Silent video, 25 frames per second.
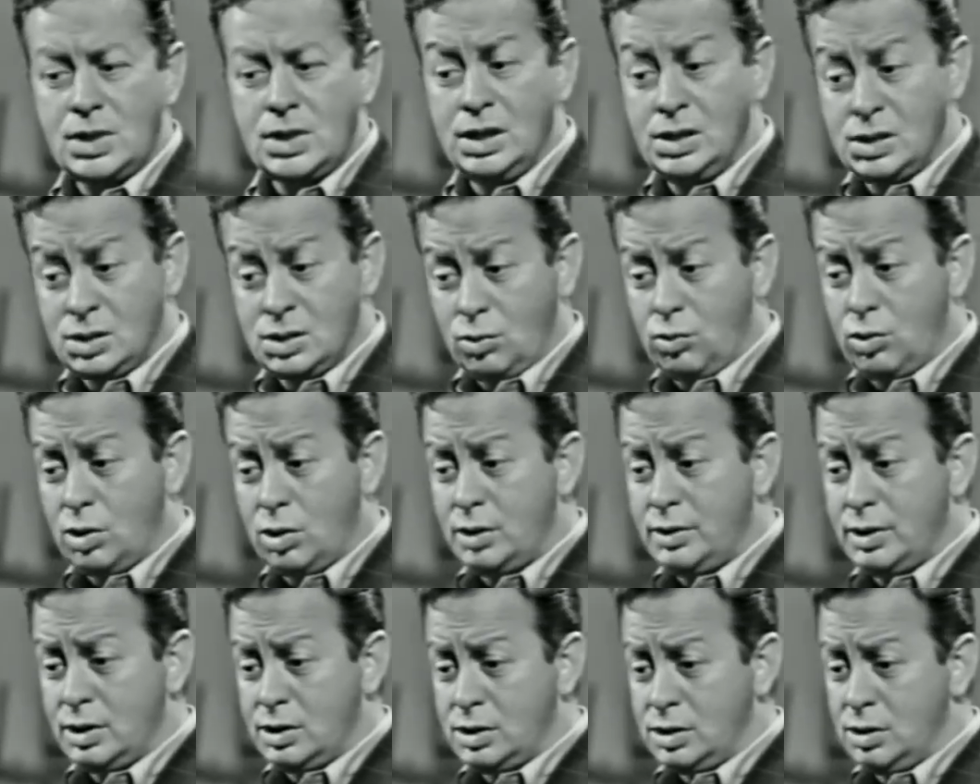it's a
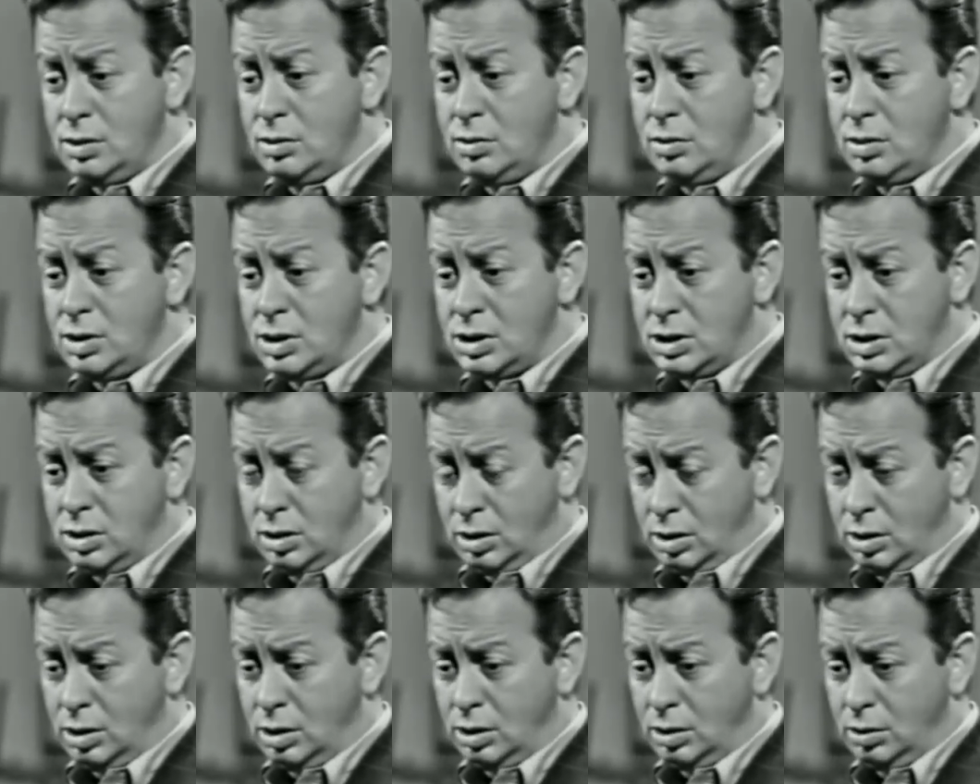word that's used
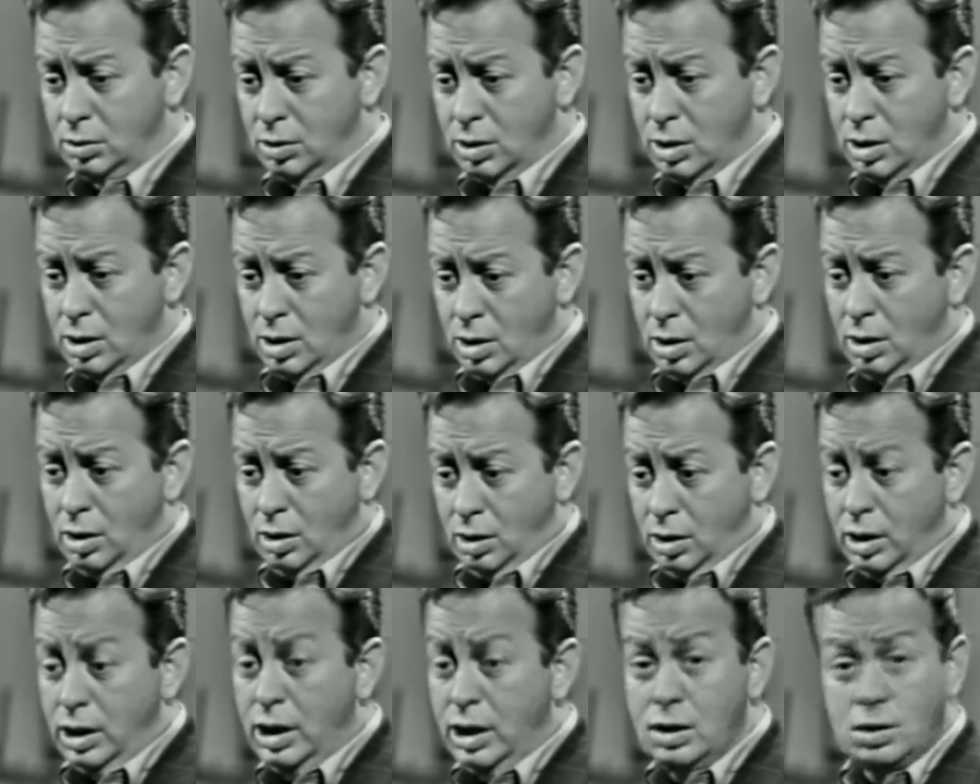uh,
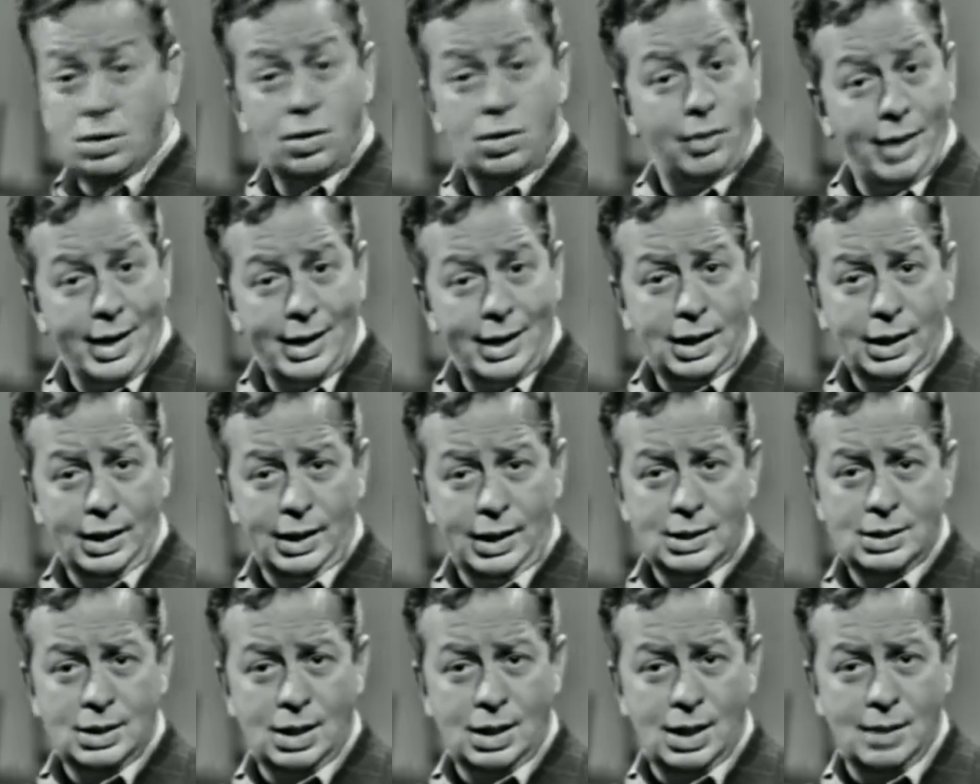
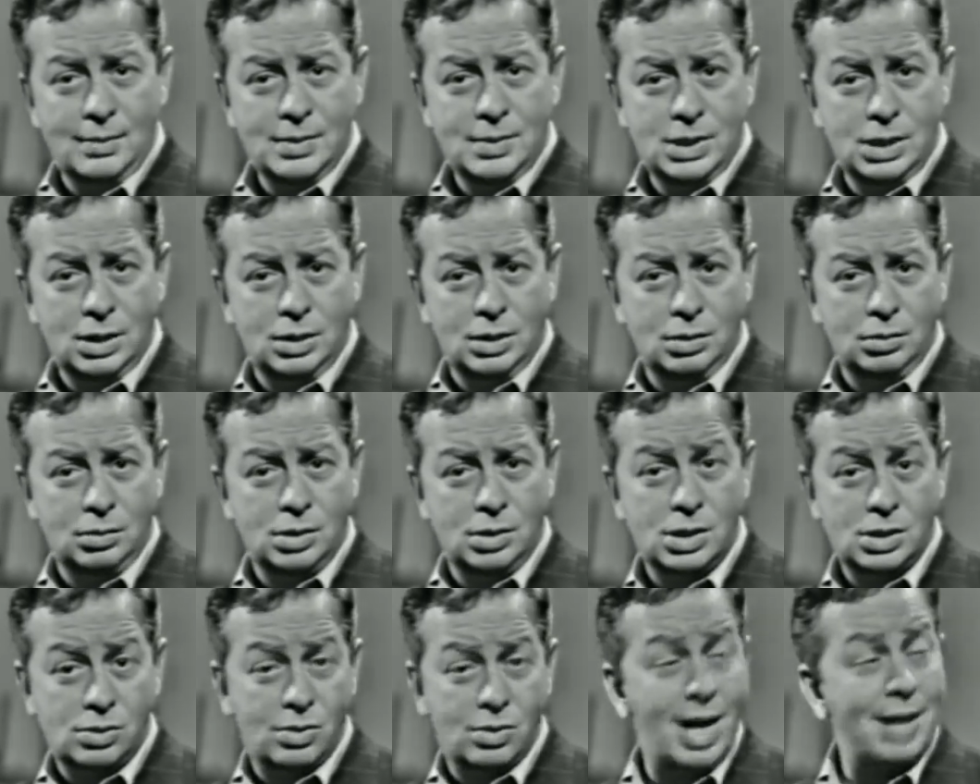incorrectly at times in
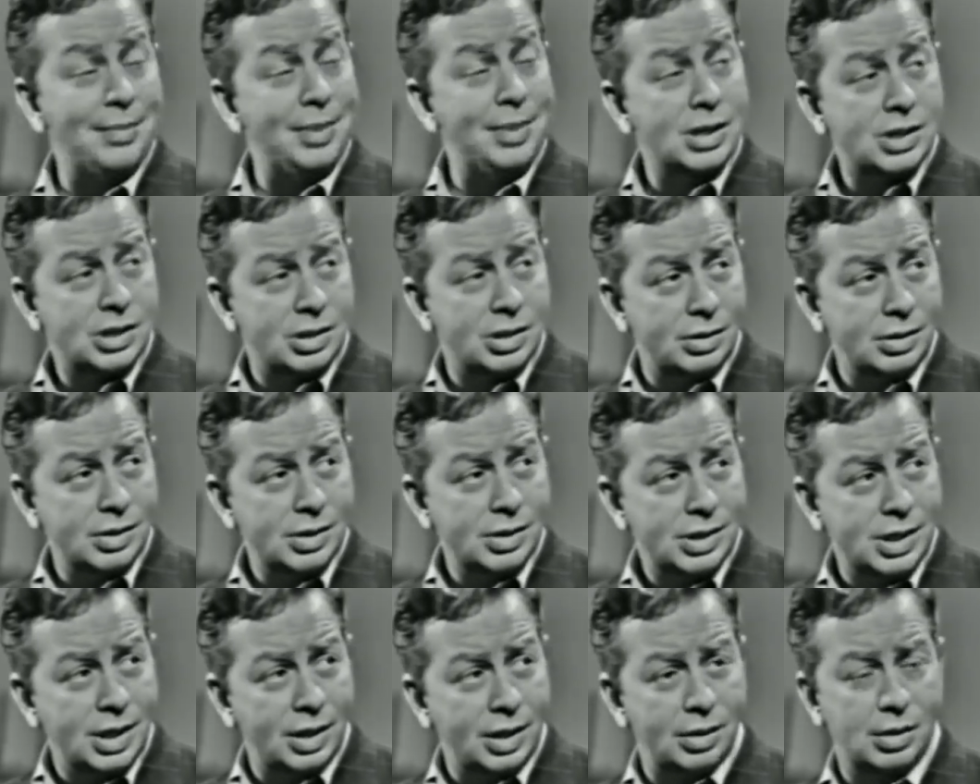describing
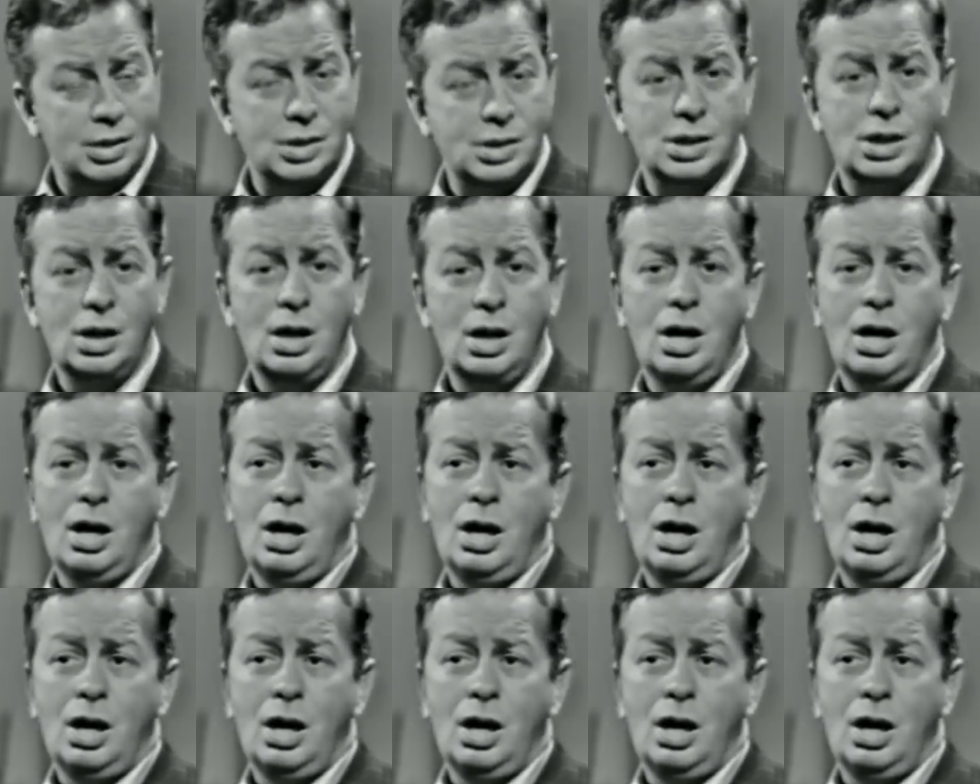certain singers.